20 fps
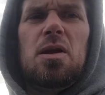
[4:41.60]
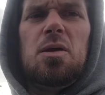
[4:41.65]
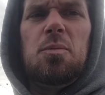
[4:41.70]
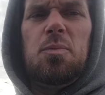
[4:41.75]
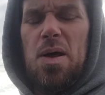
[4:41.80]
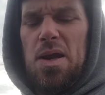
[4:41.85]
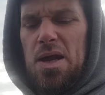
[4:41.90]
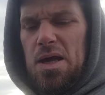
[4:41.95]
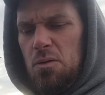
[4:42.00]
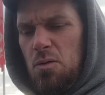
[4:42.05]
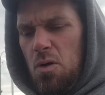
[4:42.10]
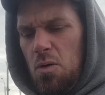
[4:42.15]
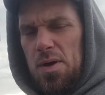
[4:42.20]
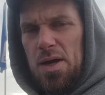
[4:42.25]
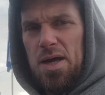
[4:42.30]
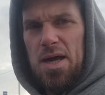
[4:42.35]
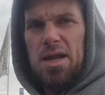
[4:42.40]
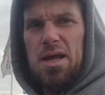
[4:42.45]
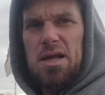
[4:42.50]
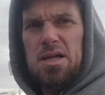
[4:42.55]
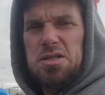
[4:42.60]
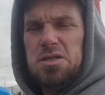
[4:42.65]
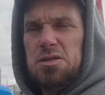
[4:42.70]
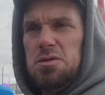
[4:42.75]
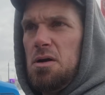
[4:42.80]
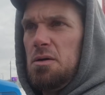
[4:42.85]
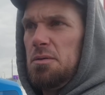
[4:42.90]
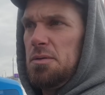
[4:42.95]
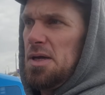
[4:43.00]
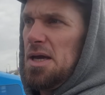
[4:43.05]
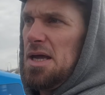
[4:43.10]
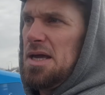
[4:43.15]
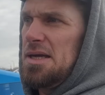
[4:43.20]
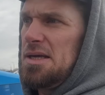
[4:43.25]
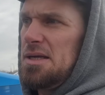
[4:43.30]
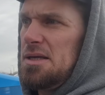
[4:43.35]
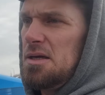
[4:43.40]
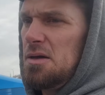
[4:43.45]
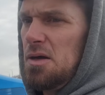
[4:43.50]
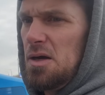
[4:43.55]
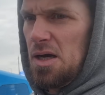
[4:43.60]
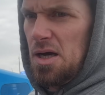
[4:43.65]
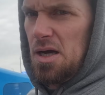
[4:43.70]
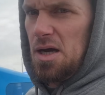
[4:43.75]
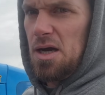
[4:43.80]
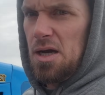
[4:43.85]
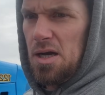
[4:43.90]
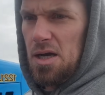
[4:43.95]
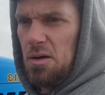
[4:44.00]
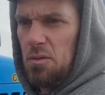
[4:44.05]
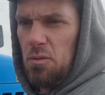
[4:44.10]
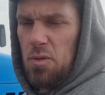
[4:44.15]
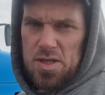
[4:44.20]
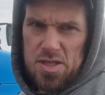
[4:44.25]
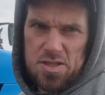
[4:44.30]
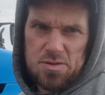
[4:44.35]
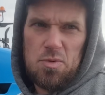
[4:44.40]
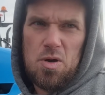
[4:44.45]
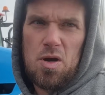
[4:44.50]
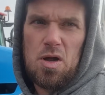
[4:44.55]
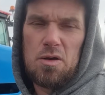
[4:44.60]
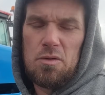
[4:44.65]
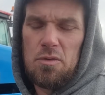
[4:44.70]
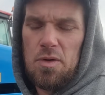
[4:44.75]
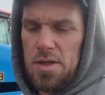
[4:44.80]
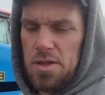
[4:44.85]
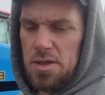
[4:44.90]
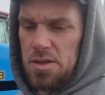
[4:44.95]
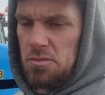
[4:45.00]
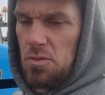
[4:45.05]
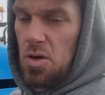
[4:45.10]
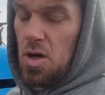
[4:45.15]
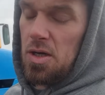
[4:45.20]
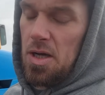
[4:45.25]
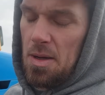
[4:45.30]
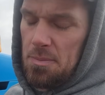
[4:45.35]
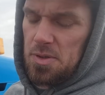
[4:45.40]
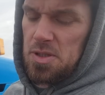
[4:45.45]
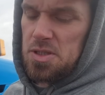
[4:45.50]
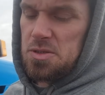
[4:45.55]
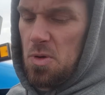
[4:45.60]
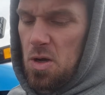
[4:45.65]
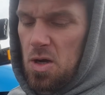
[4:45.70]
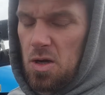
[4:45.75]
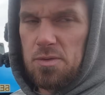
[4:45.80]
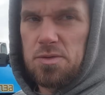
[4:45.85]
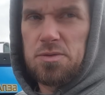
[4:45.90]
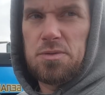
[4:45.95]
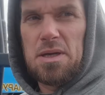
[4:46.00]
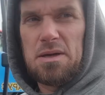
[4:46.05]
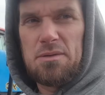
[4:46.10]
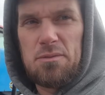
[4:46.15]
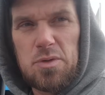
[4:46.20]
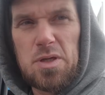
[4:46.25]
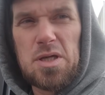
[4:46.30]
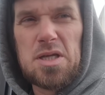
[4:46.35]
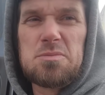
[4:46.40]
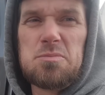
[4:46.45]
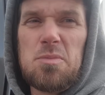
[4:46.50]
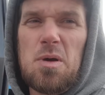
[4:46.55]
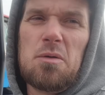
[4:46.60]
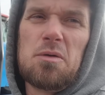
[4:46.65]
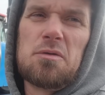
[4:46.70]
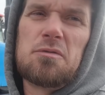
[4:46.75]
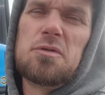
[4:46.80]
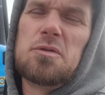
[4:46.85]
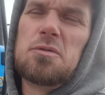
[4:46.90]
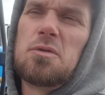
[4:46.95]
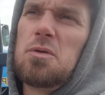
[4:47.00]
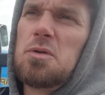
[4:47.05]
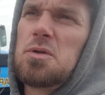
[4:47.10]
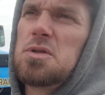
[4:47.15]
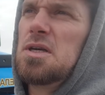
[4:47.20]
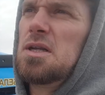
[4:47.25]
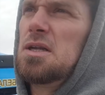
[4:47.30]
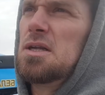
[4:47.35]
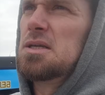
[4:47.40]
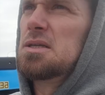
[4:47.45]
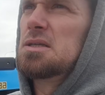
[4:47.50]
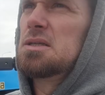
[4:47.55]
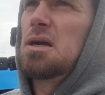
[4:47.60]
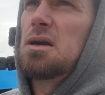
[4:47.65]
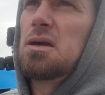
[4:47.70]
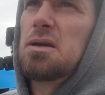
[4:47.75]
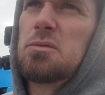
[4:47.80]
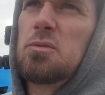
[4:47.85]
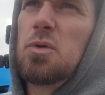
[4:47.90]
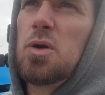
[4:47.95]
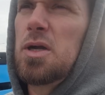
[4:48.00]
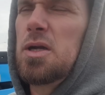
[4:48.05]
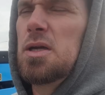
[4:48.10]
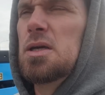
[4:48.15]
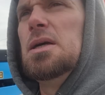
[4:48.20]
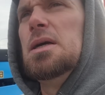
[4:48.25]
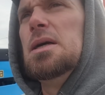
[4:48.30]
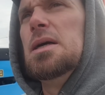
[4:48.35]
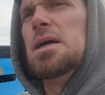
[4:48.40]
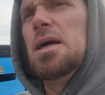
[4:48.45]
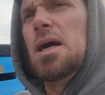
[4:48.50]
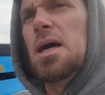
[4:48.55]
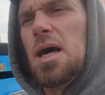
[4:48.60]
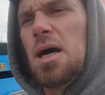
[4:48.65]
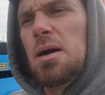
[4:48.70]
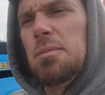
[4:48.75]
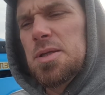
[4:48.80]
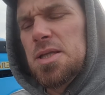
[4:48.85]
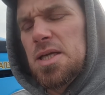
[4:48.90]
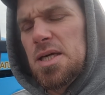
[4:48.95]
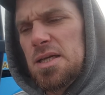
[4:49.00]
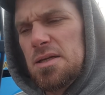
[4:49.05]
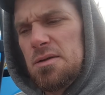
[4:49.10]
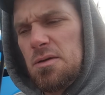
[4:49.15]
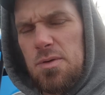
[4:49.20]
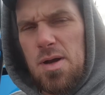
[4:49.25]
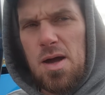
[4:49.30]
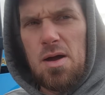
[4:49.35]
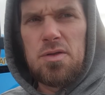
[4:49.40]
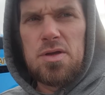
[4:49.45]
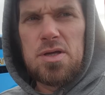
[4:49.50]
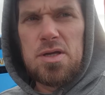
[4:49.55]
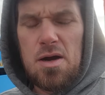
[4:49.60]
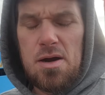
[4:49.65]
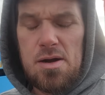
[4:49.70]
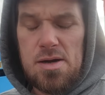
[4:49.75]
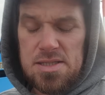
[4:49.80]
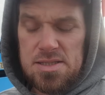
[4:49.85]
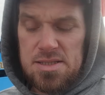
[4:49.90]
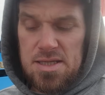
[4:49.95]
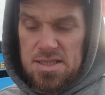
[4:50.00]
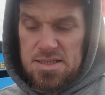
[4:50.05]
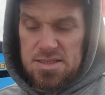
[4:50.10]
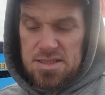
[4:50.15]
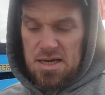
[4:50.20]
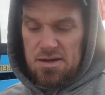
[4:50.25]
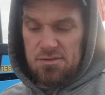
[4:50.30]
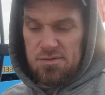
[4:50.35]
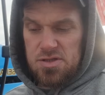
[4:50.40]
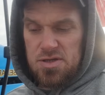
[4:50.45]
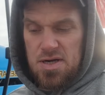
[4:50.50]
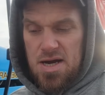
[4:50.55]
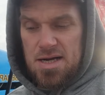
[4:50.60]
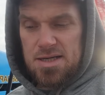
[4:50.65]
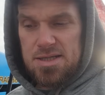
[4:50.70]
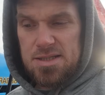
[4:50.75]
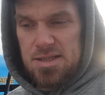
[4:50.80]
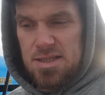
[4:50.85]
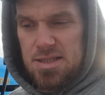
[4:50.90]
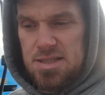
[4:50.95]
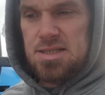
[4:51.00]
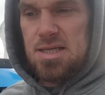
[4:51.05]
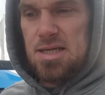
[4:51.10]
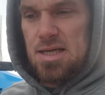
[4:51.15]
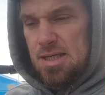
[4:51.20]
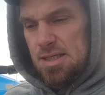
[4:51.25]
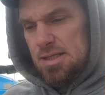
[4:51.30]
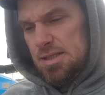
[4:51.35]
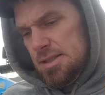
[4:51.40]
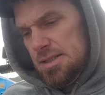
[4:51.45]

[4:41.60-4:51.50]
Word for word: Depending on what we get into, I would like one smaller one, well, a couple of smaller ones. We're gonna have a really small one for rototilling and garden work, but then around the yard it's nice to have a tractor that's like,